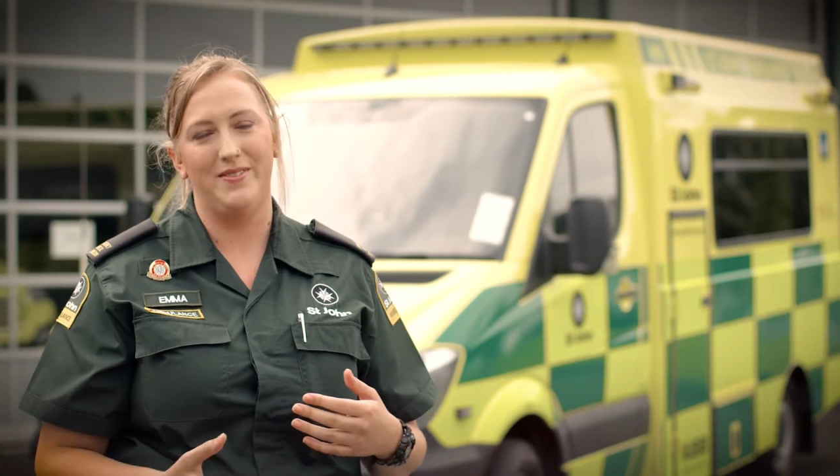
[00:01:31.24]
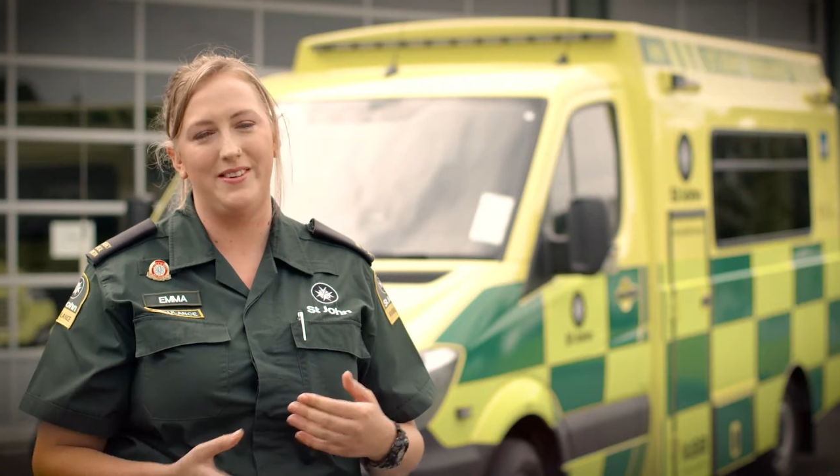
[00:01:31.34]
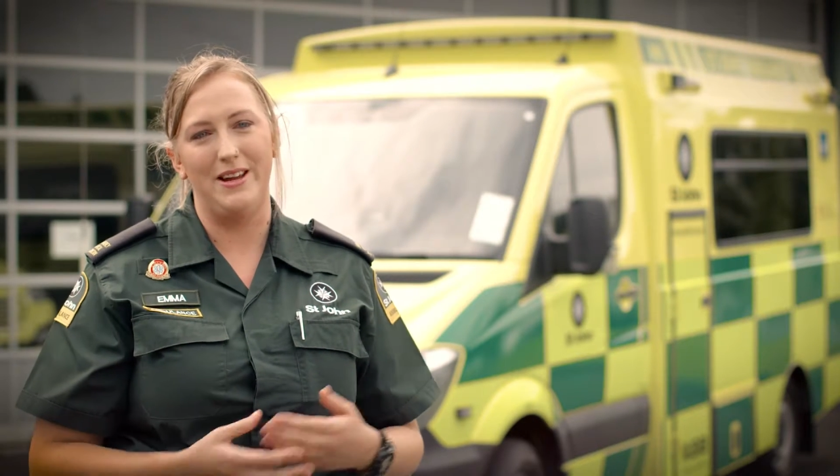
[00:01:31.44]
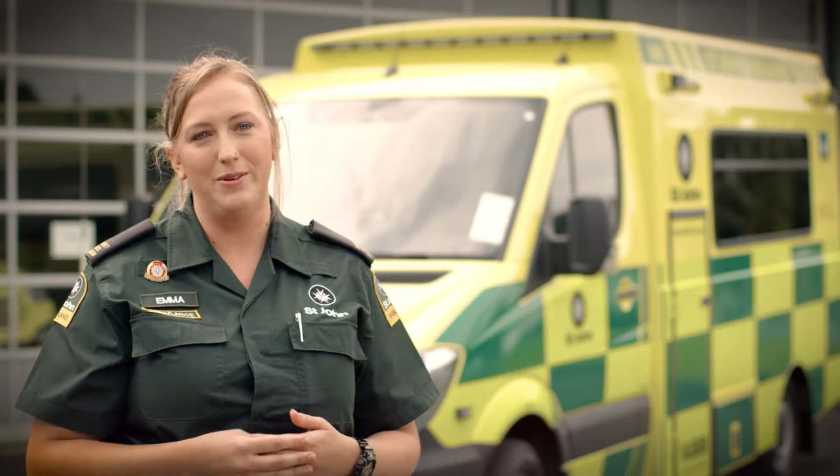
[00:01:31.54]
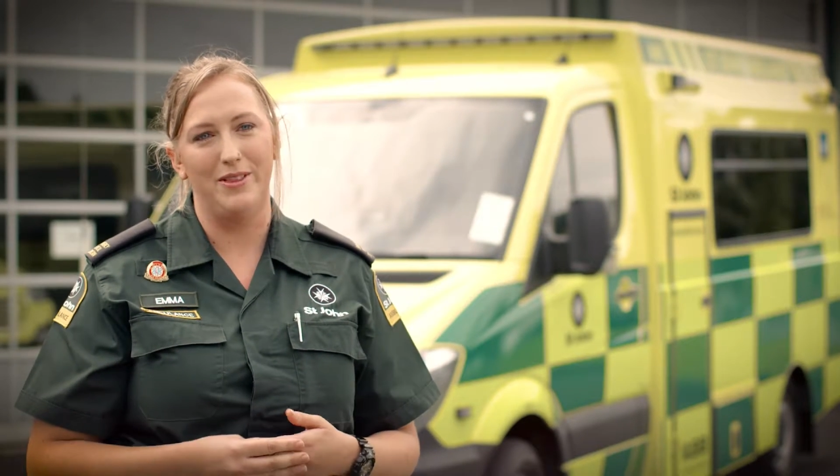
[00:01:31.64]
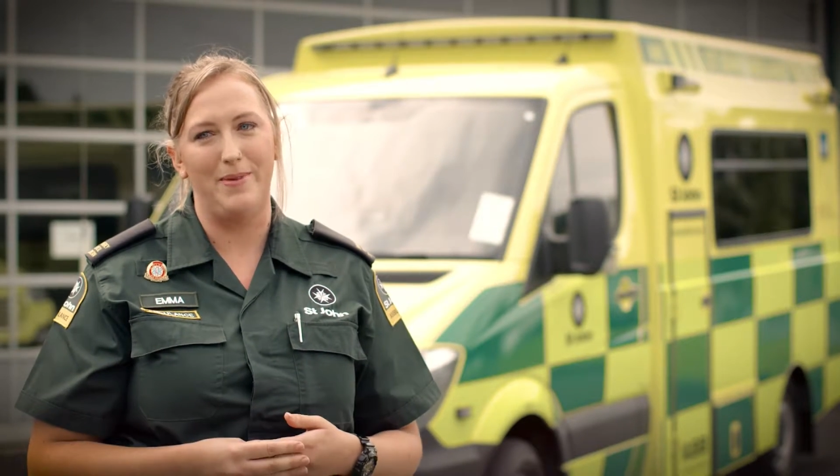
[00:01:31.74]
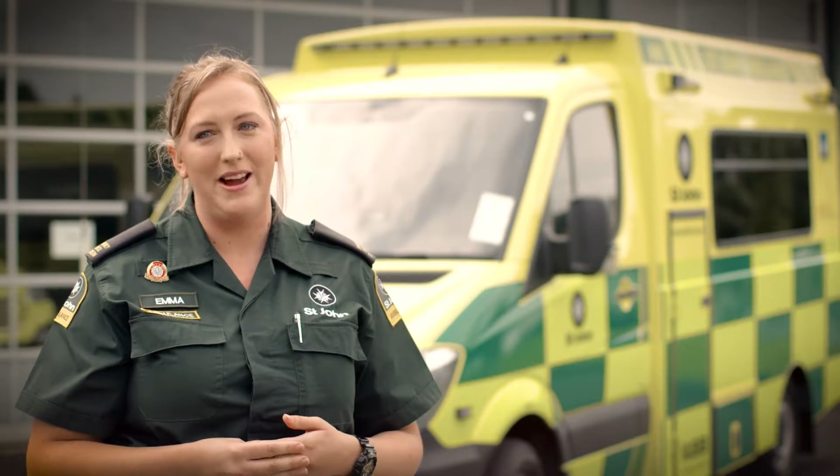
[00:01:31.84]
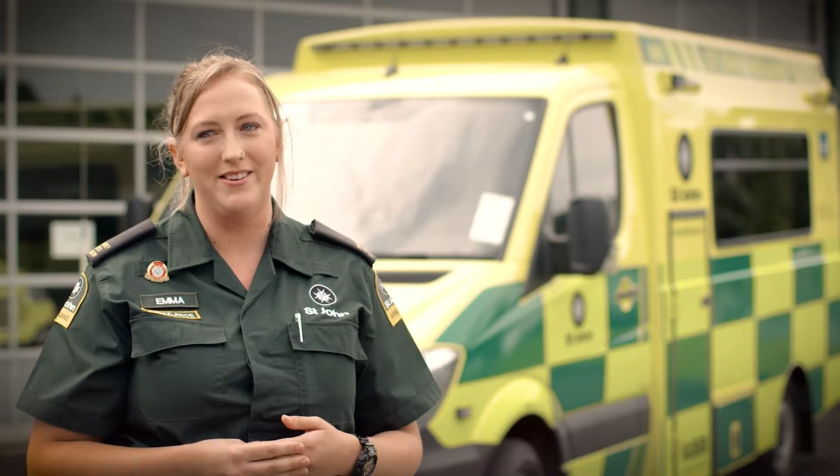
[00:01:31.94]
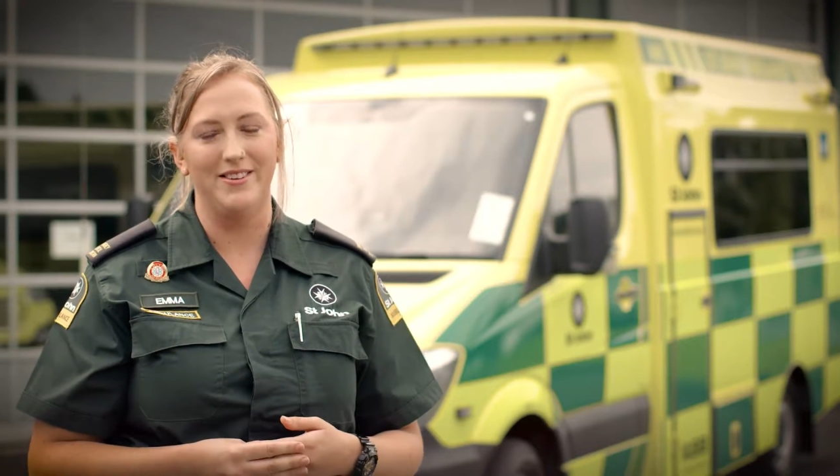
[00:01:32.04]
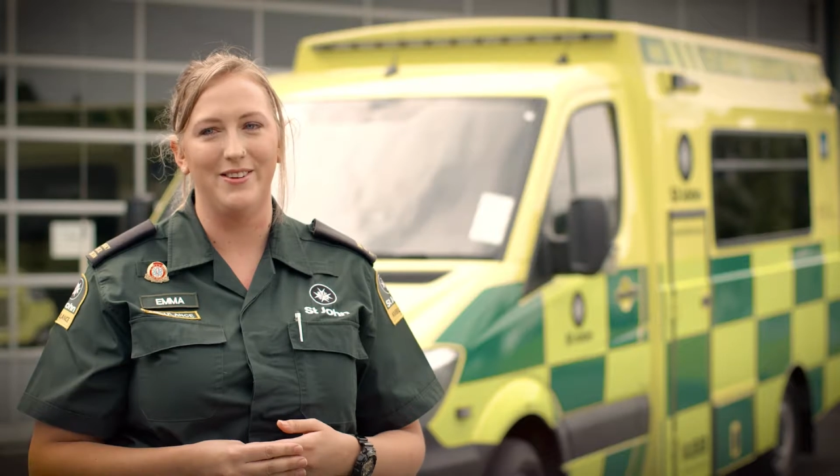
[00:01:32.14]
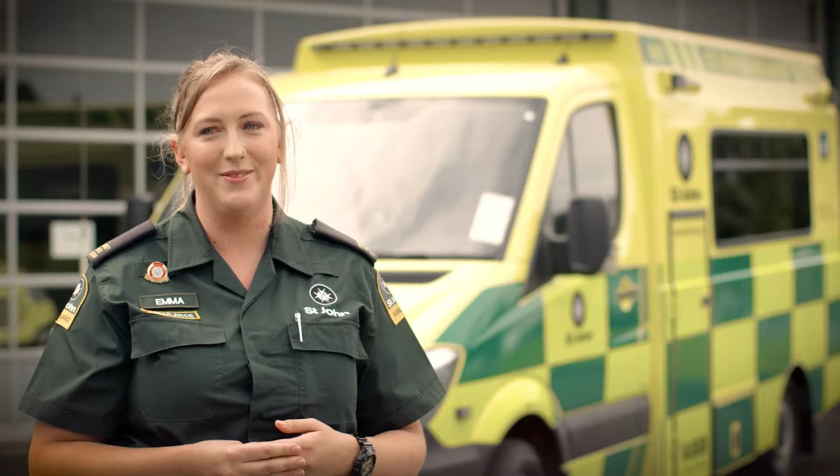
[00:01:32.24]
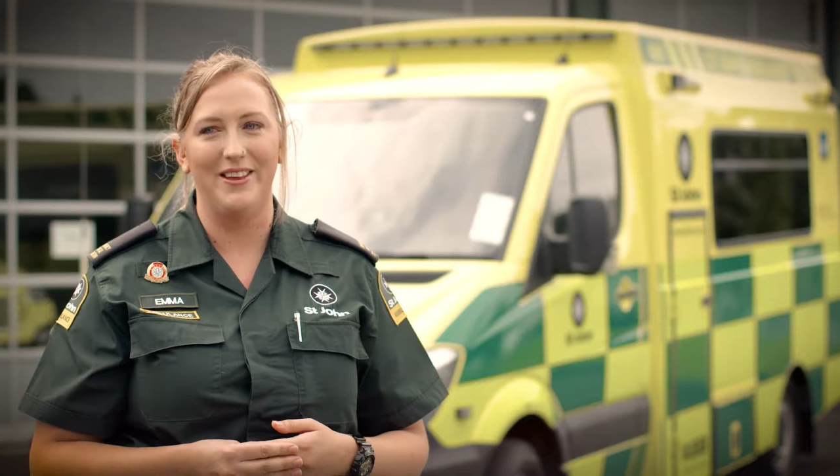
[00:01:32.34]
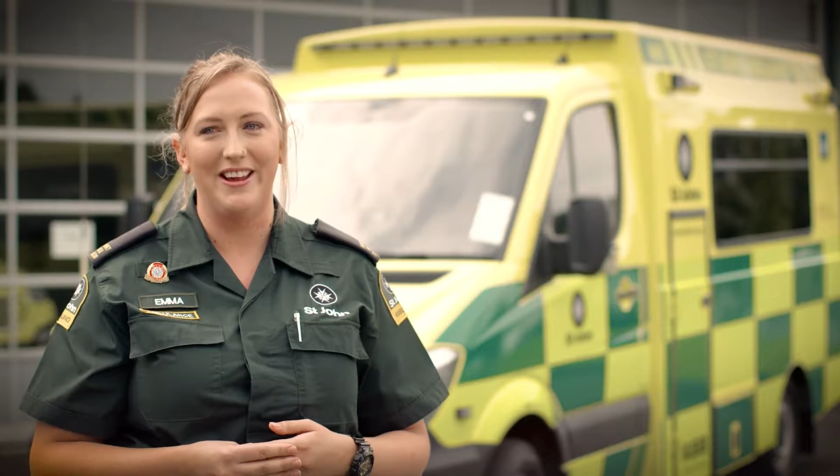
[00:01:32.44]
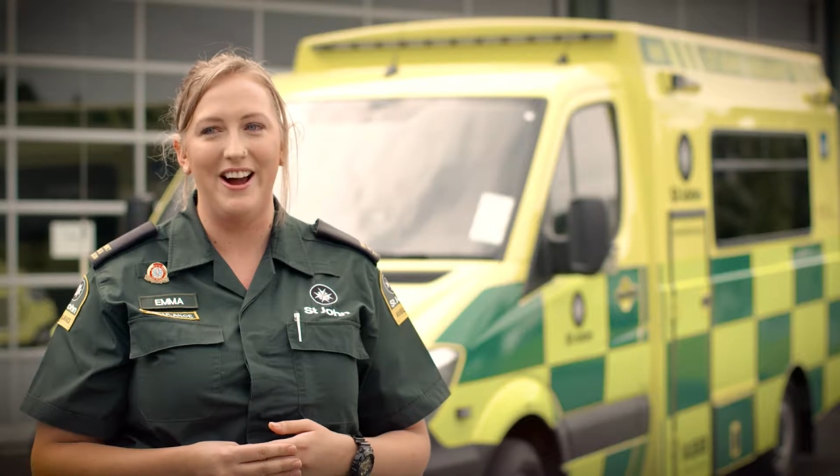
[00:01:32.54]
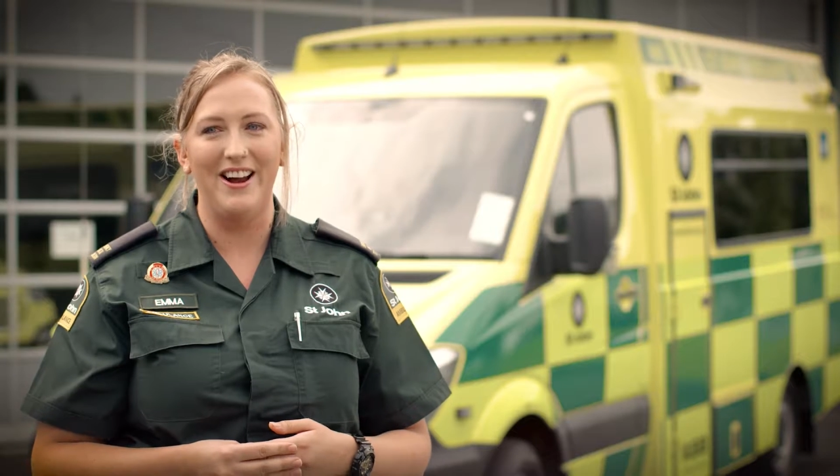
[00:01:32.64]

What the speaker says: scene with the patient. So I'm thinking,